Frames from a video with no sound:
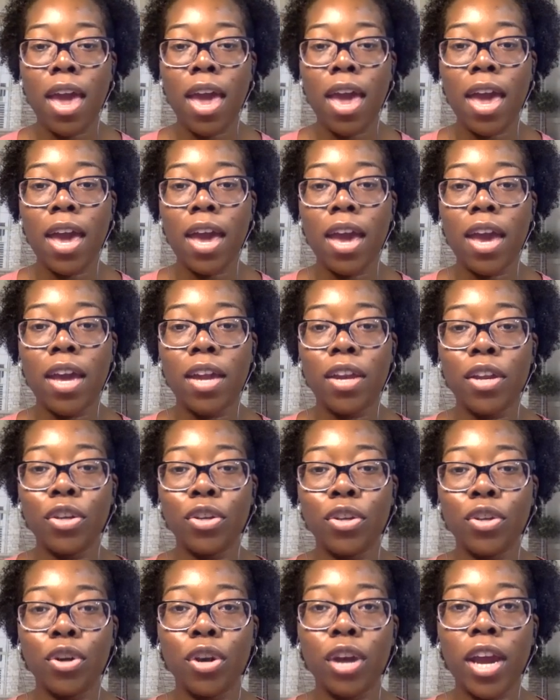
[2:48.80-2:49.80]
Mm-hmm. And
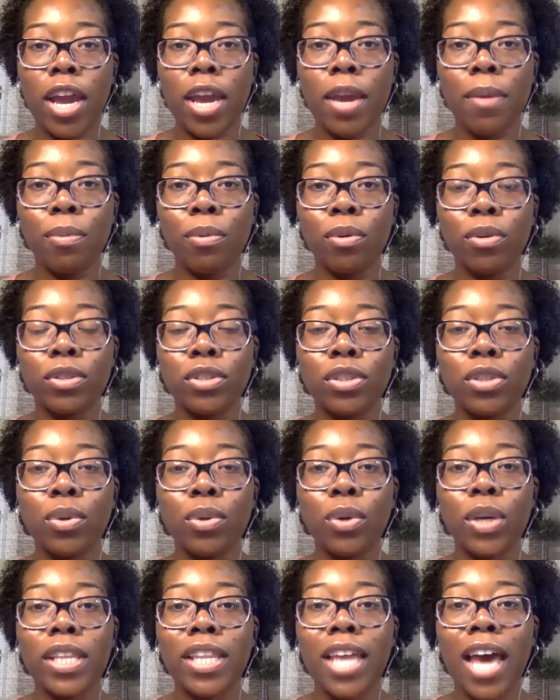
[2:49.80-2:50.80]
you're able to
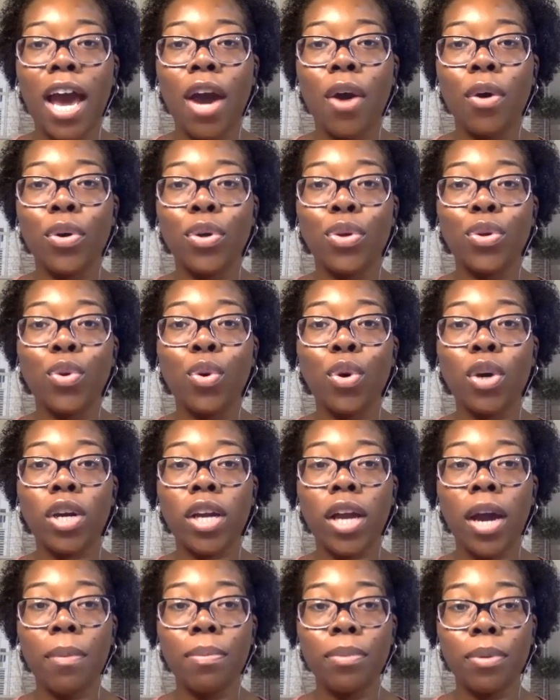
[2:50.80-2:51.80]
allow your
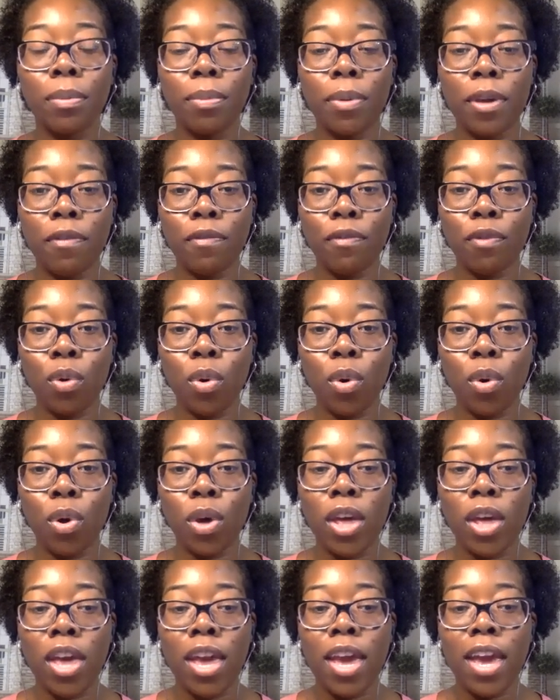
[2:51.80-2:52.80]
cup to be
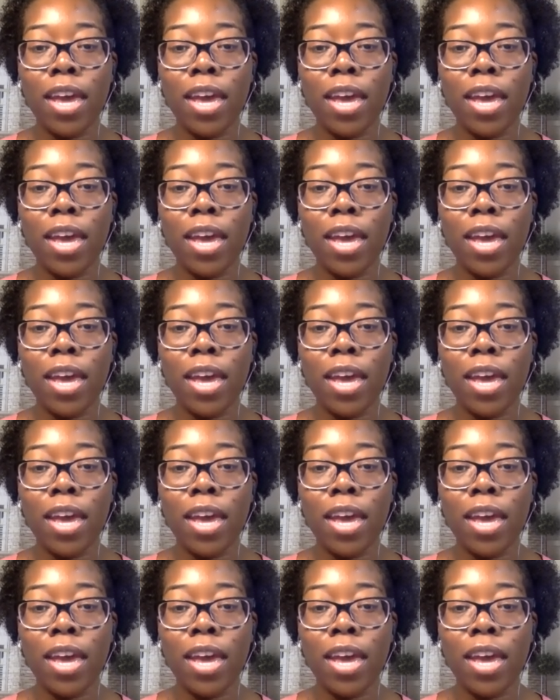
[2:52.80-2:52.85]
full.